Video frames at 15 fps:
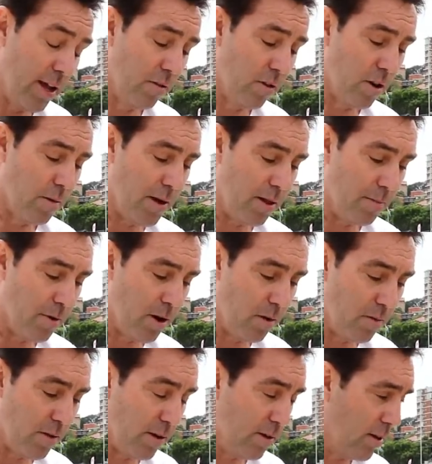a hell of a lot about the
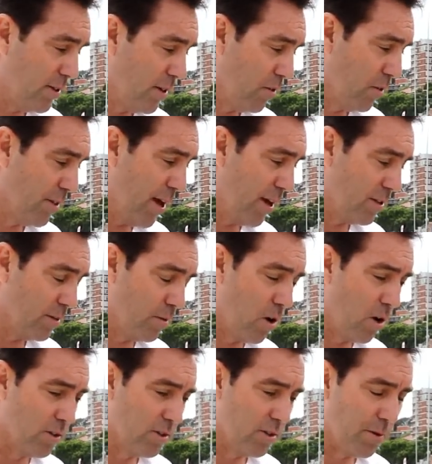boat. We've done several thousand
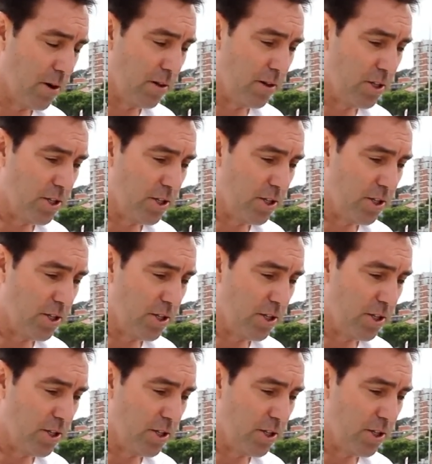miles in the boat